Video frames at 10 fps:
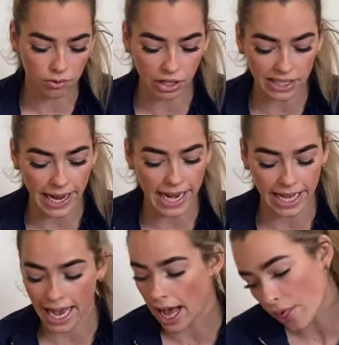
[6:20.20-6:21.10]
retailing
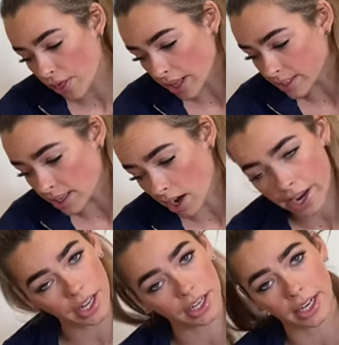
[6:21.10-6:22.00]
at
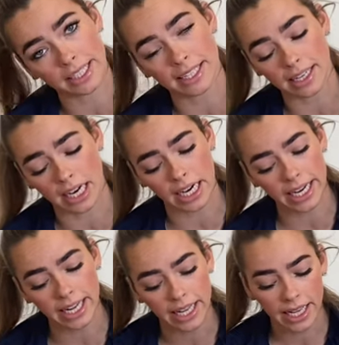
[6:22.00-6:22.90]

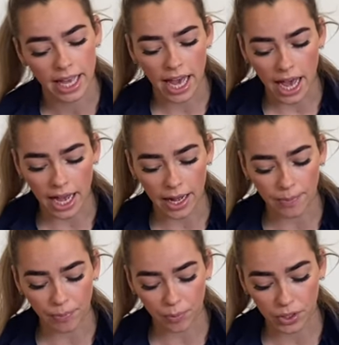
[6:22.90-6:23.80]
$39.99,
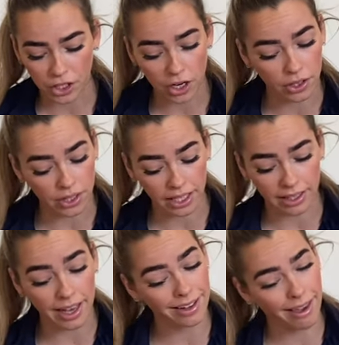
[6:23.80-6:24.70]
which I don't think,
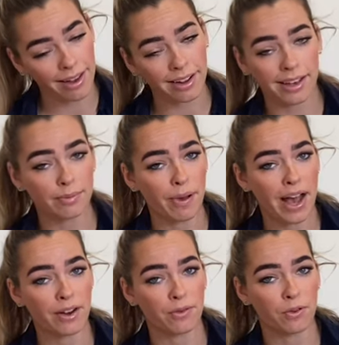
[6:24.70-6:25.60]
again, is
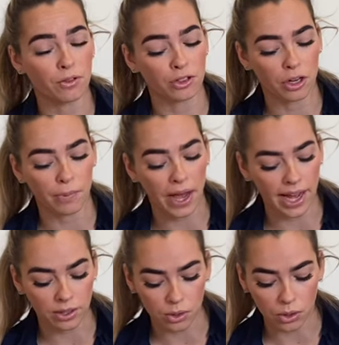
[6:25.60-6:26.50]
bad for a jumper
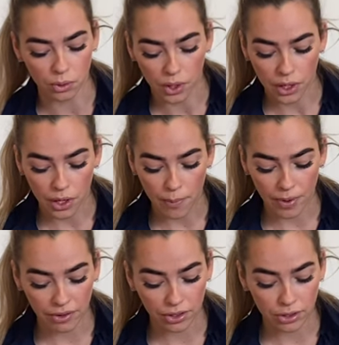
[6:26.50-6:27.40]
at all.
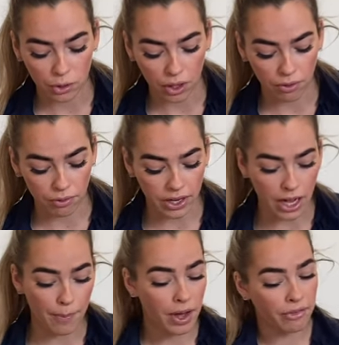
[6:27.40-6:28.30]
Perfect stocking filler,
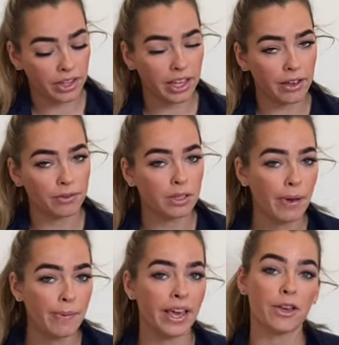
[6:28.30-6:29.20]
perfect gift to
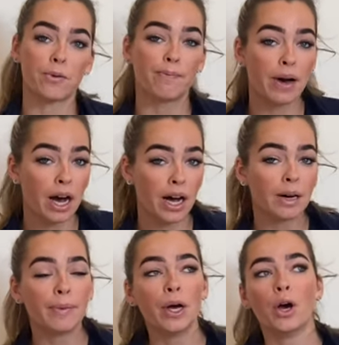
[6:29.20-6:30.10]
maybe get your
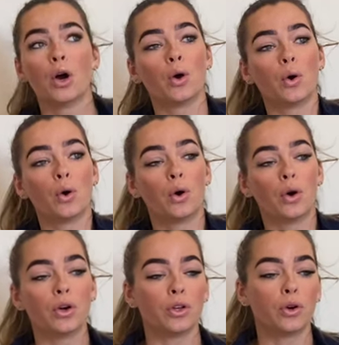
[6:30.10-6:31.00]
mum
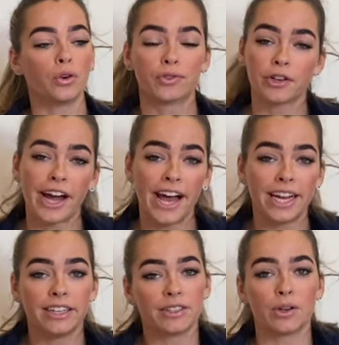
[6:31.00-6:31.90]
or your
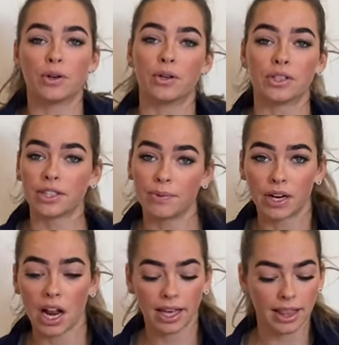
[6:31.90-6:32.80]
friend or someone
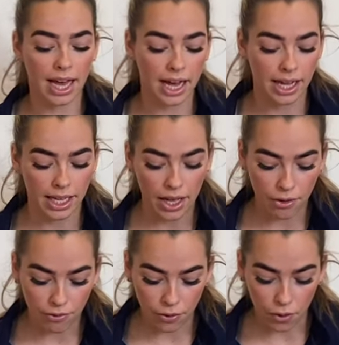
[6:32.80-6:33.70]
like that
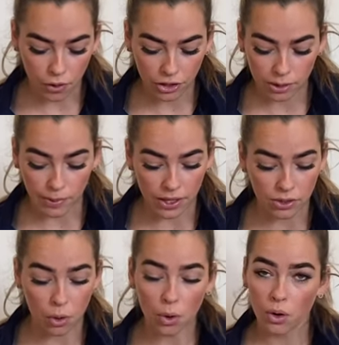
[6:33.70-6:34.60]
for Christmas,
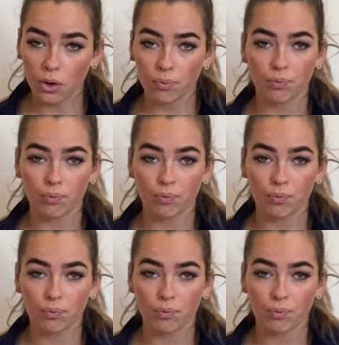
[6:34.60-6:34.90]
or